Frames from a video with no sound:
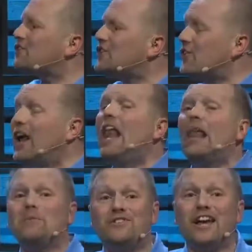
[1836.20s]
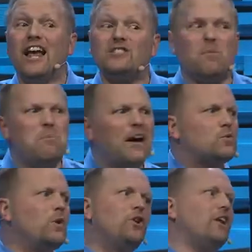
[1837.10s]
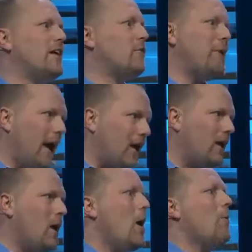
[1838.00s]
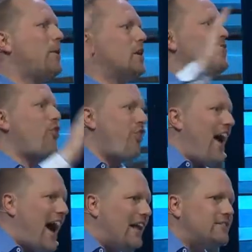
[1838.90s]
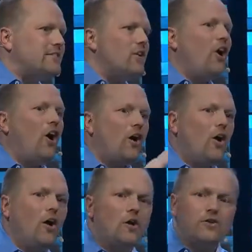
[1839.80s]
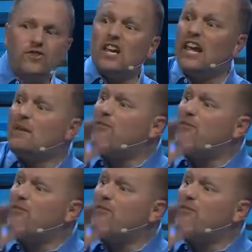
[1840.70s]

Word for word: year, let me tell you, it's the best one you can ever make. Because that, seeking Him